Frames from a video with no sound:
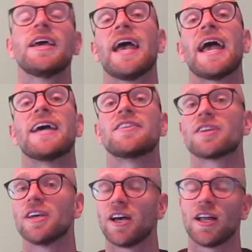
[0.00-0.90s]
and
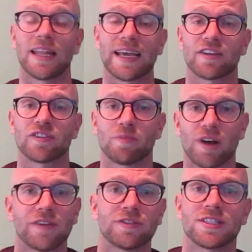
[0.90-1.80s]
a lack of
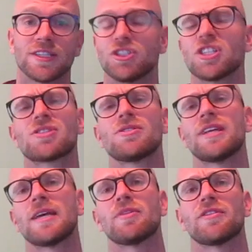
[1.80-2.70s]
privacy, just to
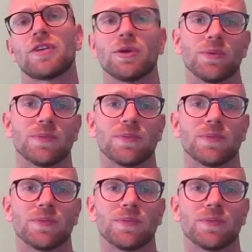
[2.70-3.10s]
name a few.